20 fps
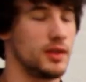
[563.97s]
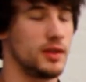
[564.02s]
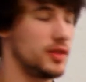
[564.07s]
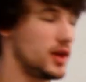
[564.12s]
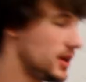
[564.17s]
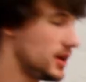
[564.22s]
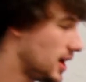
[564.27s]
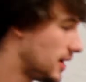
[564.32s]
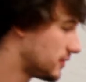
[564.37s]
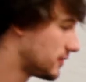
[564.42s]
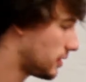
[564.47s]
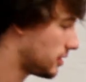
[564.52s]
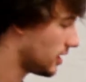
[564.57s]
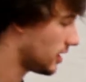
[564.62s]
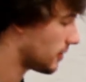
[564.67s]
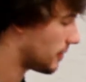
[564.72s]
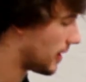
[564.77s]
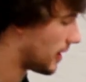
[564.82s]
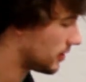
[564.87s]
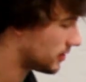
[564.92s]
Then you have to
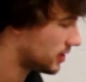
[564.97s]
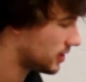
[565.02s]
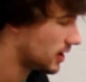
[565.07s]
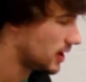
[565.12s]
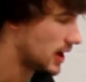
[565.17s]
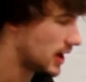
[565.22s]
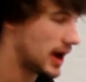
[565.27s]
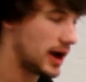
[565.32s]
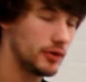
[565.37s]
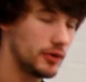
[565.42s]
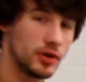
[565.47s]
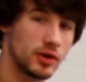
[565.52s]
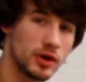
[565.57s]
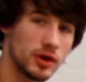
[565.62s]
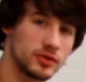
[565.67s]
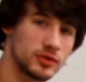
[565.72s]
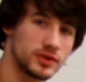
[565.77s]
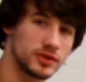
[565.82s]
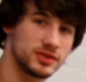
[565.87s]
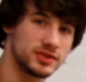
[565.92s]
think about how you're
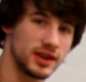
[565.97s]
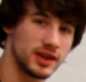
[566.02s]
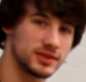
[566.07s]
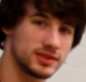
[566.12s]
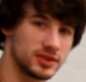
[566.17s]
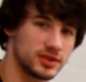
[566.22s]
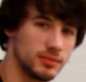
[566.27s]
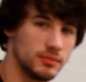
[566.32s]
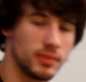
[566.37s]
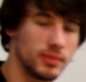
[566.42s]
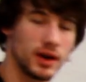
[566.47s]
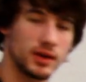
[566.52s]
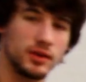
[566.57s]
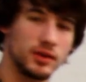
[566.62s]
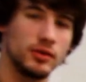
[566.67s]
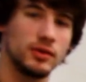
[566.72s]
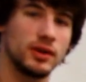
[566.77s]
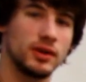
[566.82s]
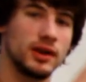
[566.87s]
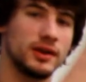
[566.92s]
going to assess them by
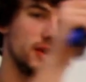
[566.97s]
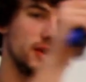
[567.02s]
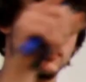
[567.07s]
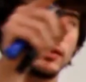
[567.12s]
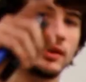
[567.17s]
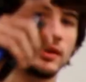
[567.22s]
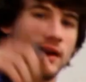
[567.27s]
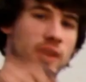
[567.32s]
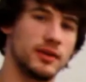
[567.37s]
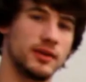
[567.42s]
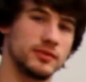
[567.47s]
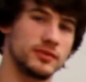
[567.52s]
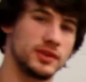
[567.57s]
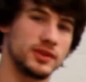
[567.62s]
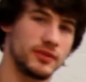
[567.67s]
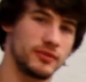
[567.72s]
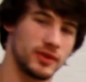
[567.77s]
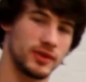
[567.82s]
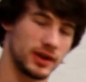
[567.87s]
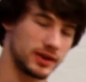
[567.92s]
doing a little
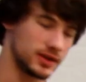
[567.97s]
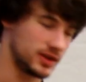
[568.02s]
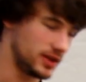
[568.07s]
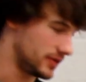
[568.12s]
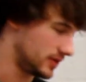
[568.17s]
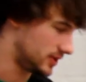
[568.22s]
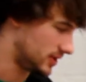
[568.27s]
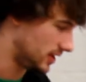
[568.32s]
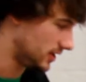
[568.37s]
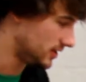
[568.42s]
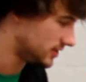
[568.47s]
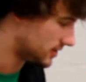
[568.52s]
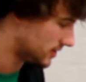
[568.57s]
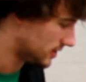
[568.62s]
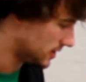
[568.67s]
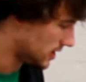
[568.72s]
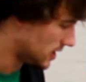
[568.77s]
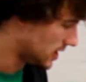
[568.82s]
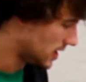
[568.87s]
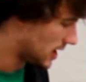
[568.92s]
different activities.